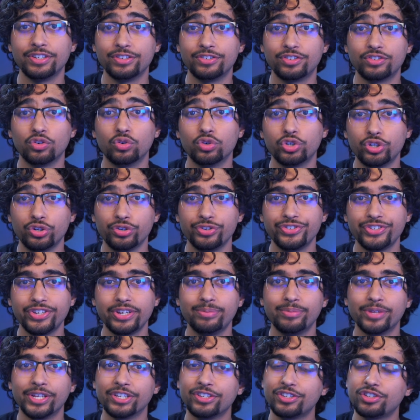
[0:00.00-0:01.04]
a social
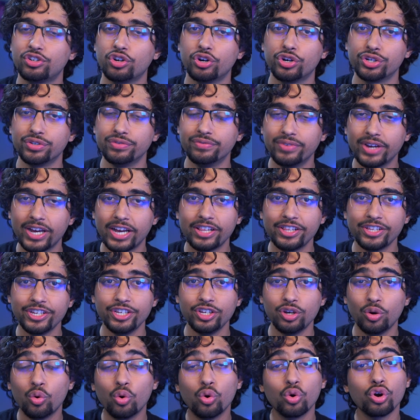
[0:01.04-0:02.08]
sim like Stardew
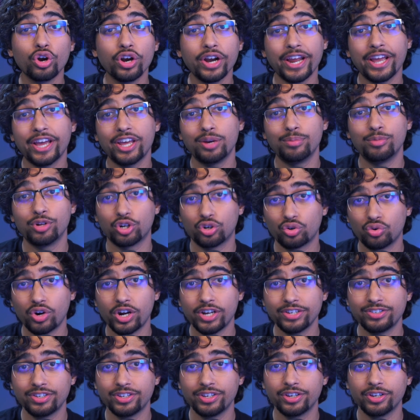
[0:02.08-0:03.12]
Valley or Animal
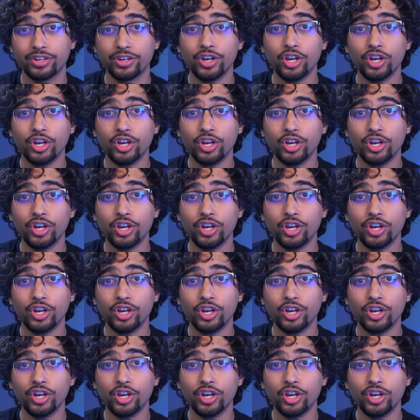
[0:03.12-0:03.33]
Crossing,